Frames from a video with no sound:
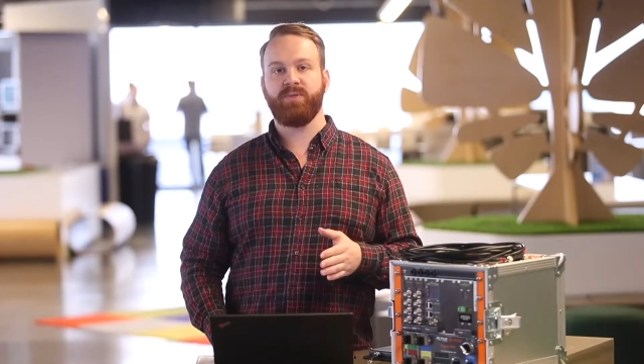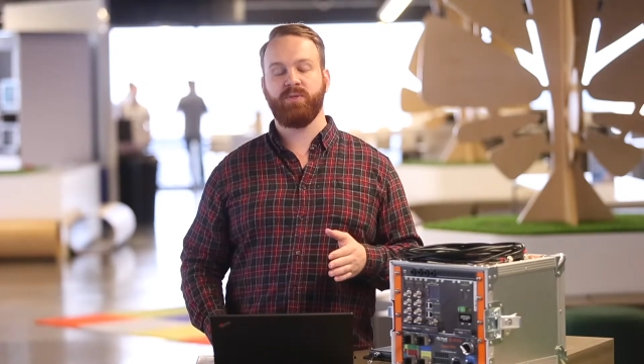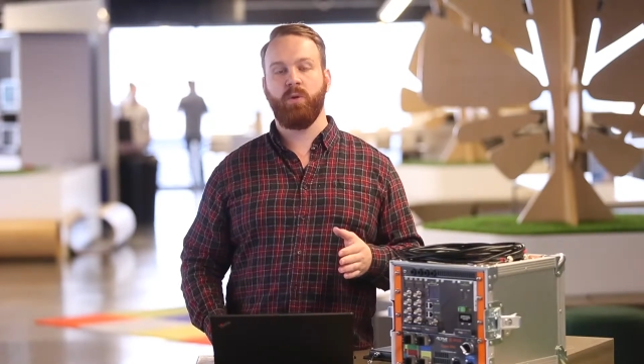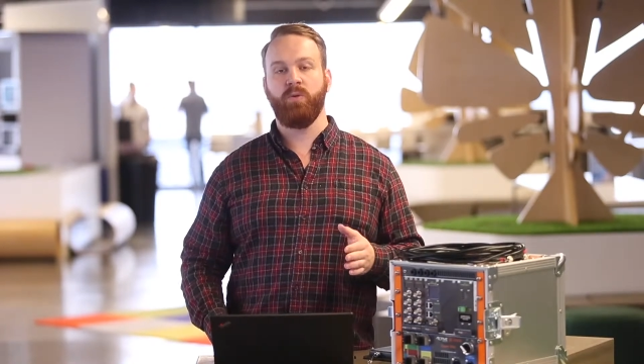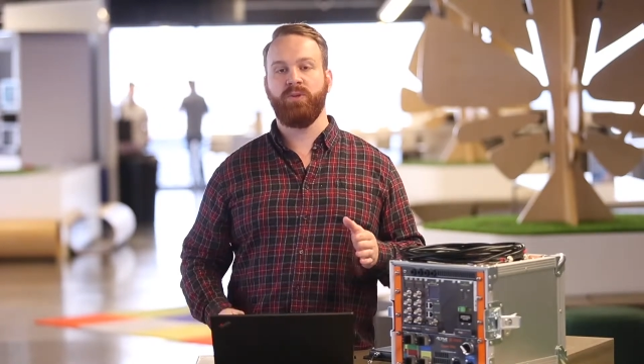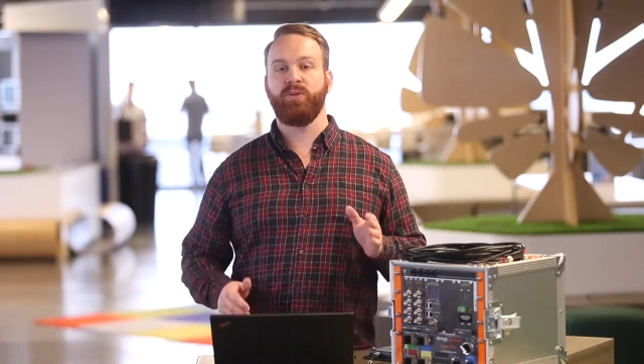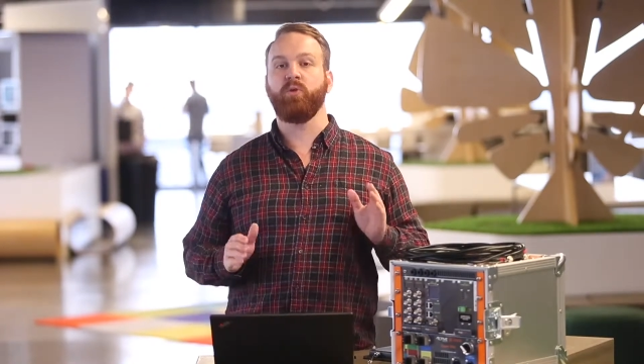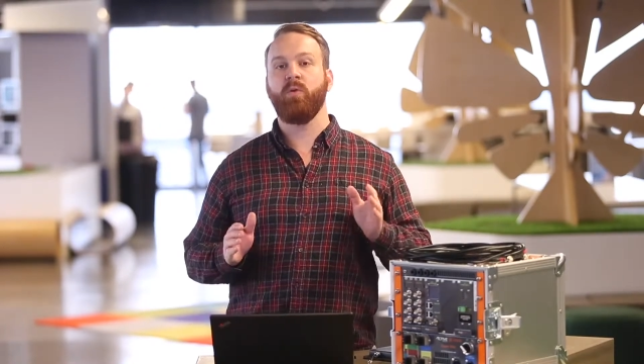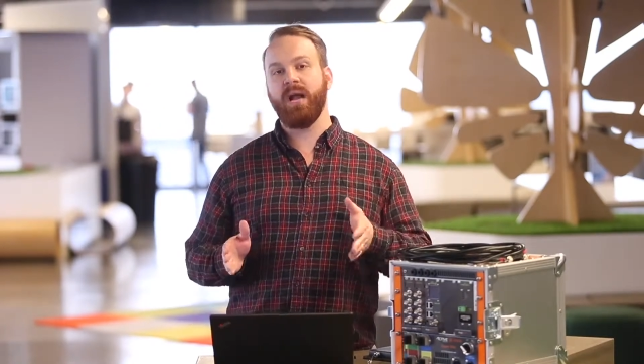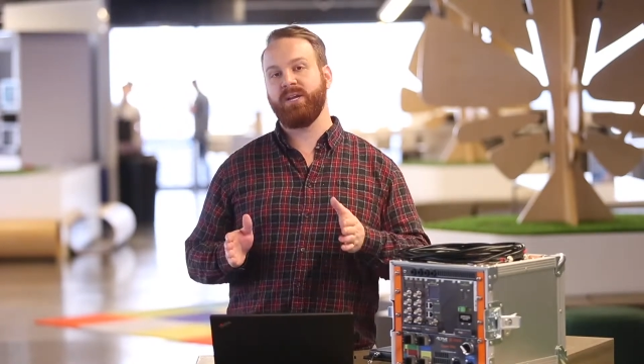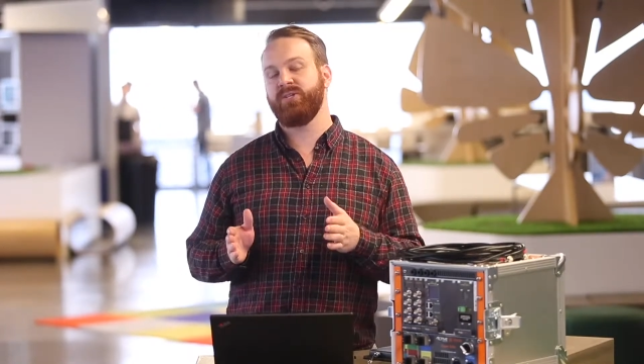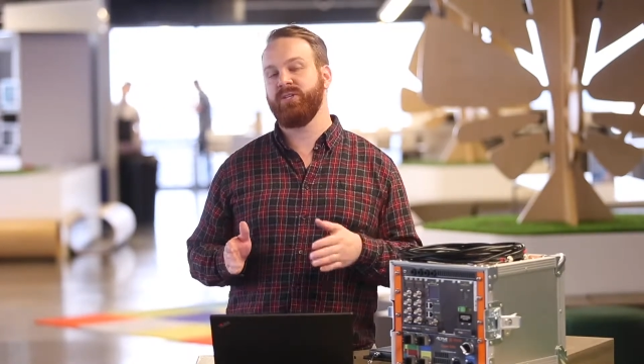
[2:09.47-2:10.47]
So the
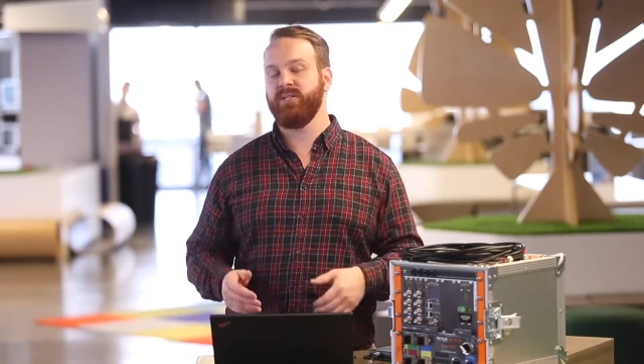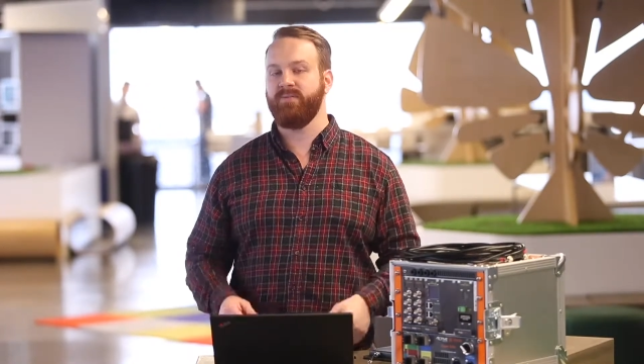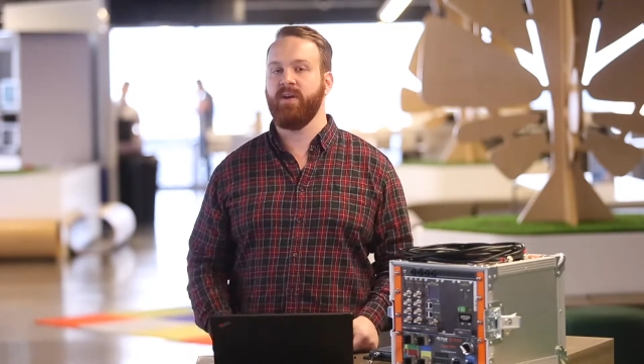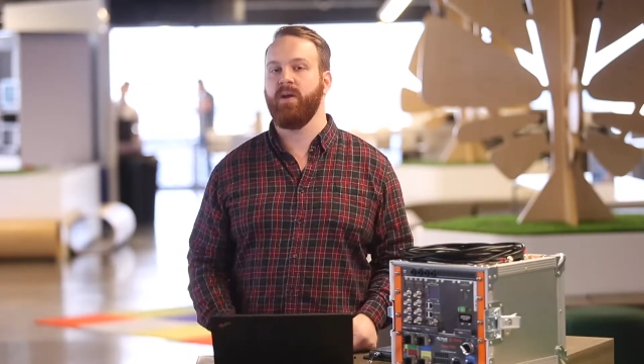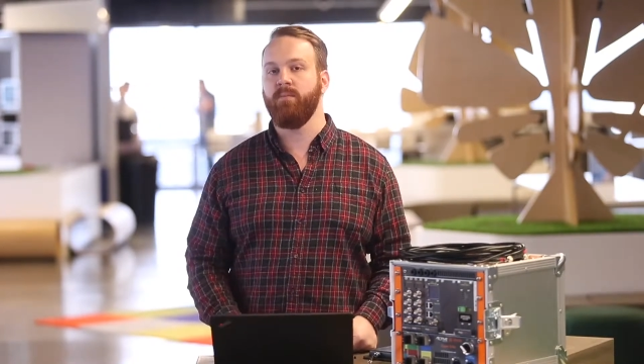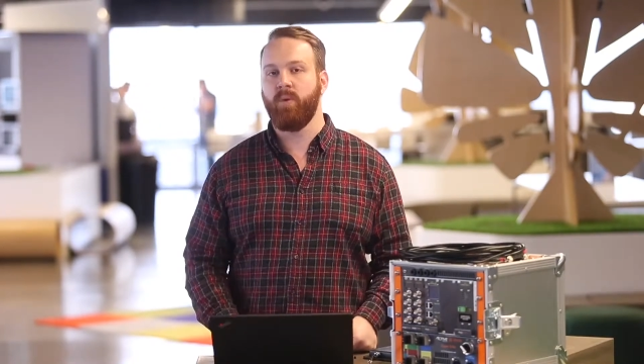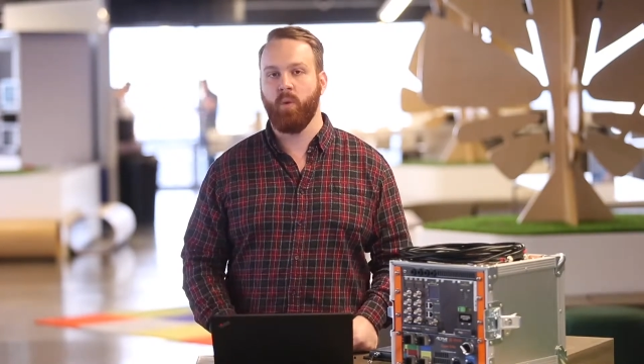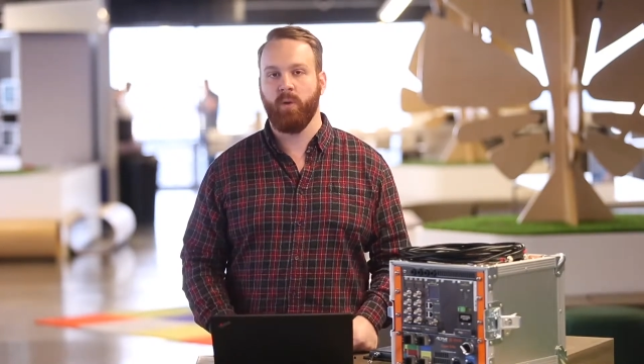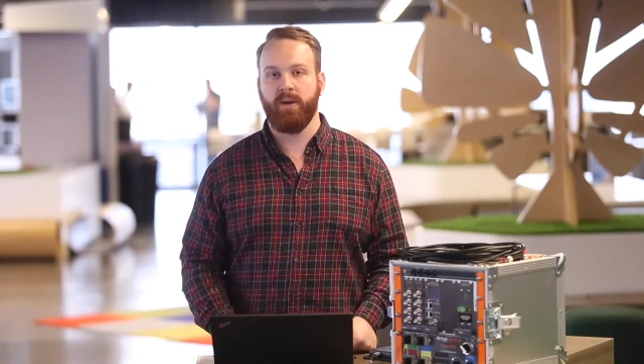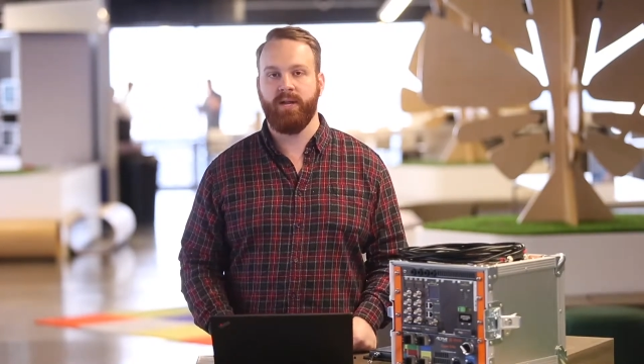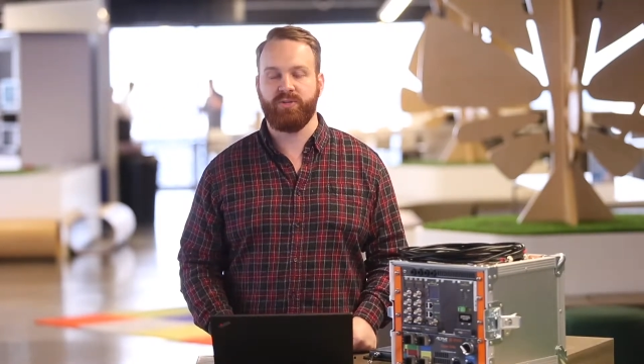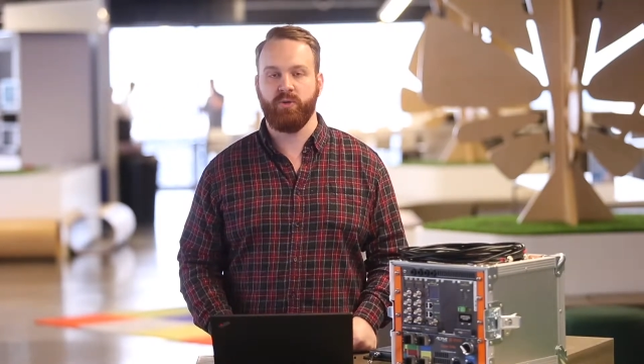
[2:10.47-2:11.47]
direction is very
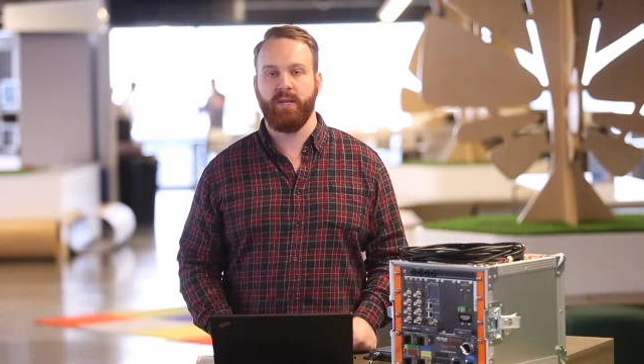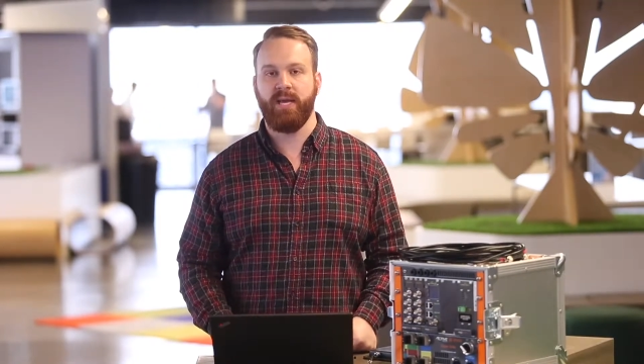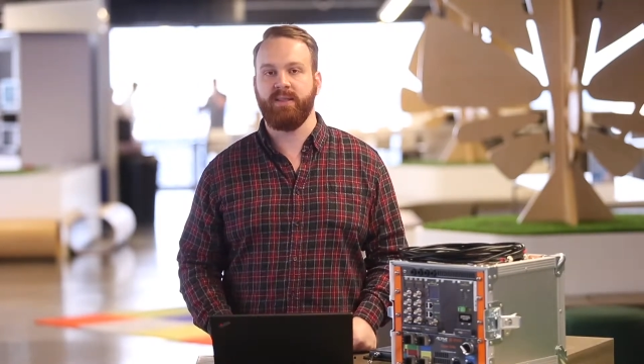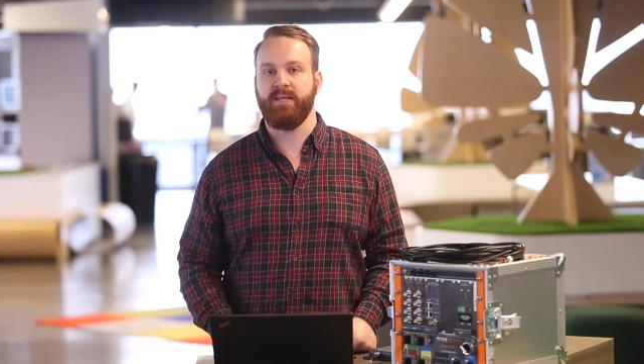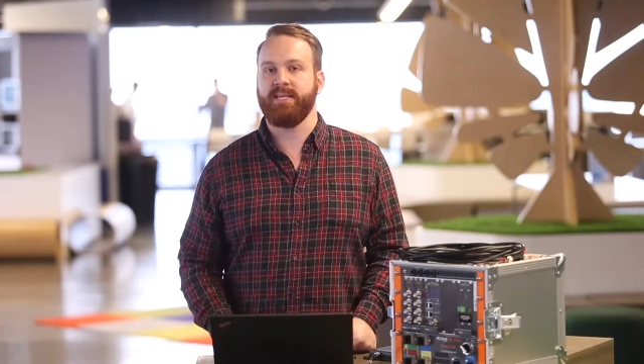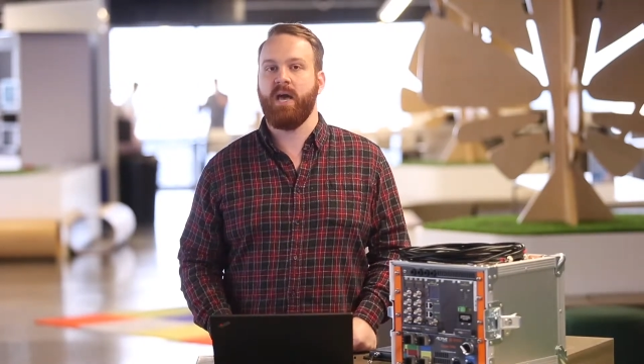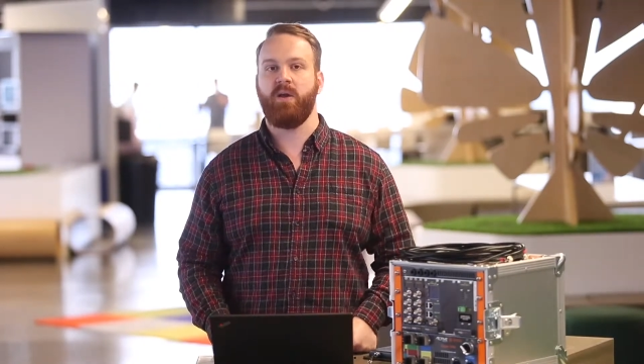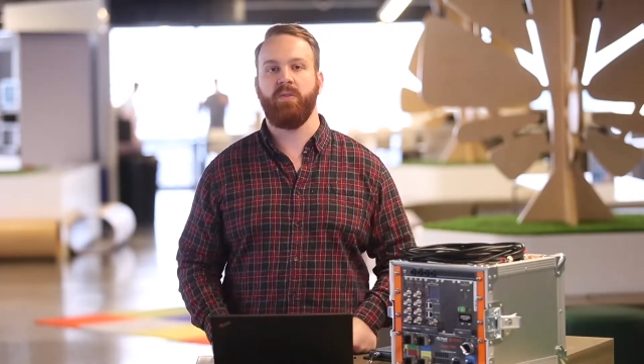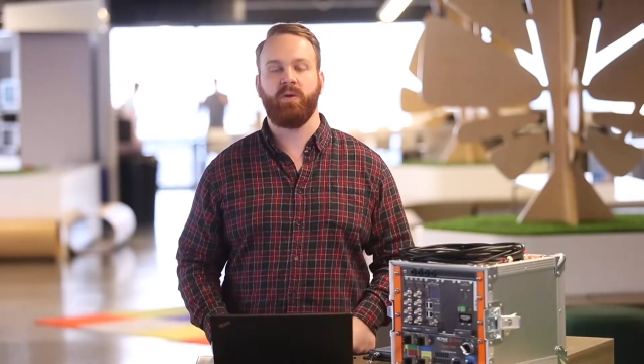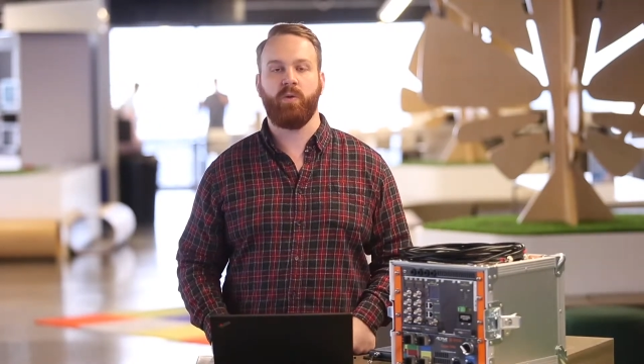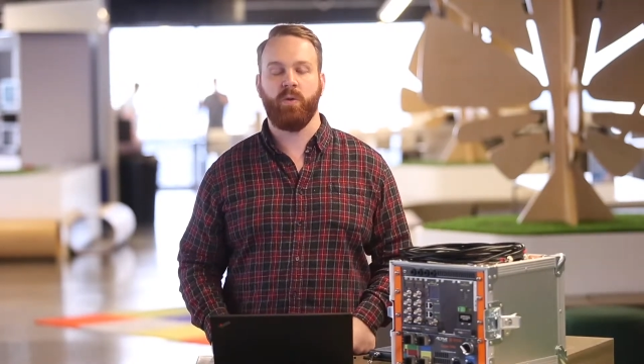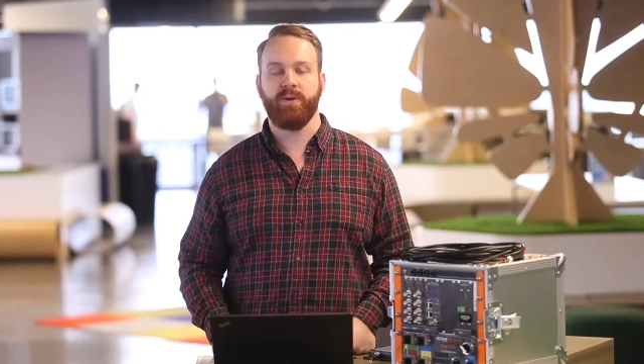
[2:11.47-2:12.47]
important as you're laying these out on
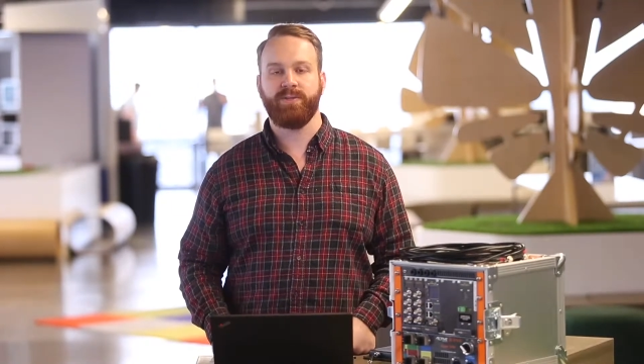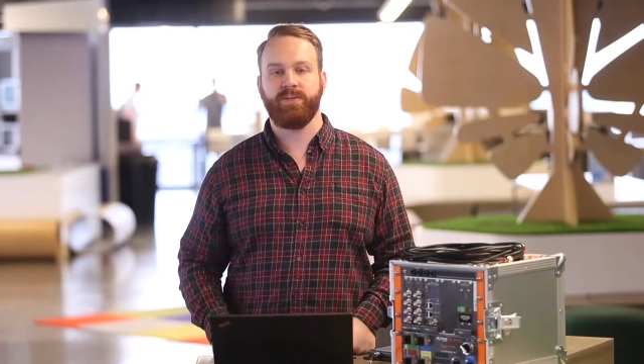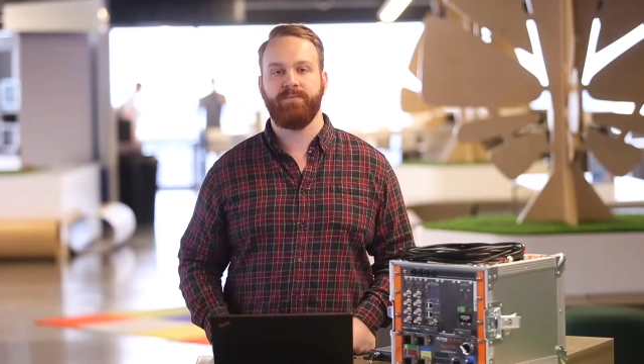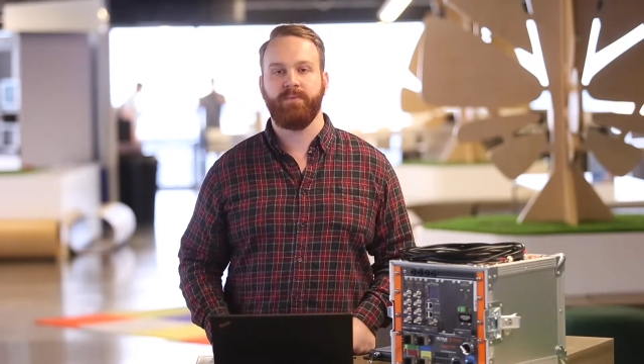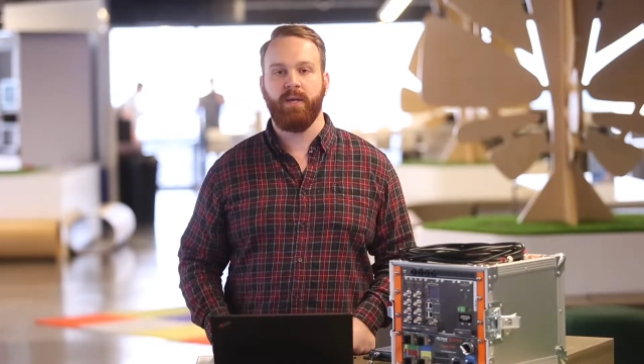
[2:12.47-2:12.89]
the course.